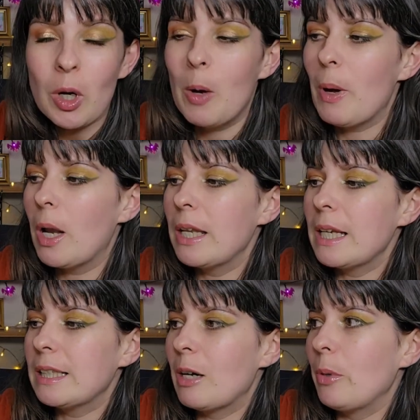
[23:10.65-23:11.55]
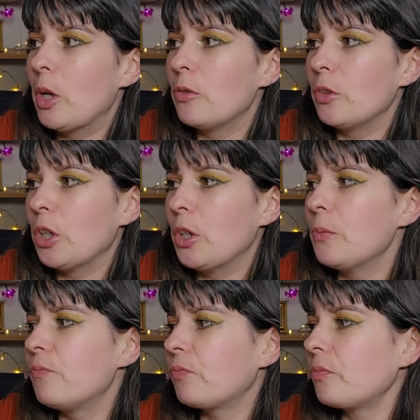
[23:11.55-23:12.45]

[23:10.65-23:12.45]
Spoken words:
I'll link it down below for you.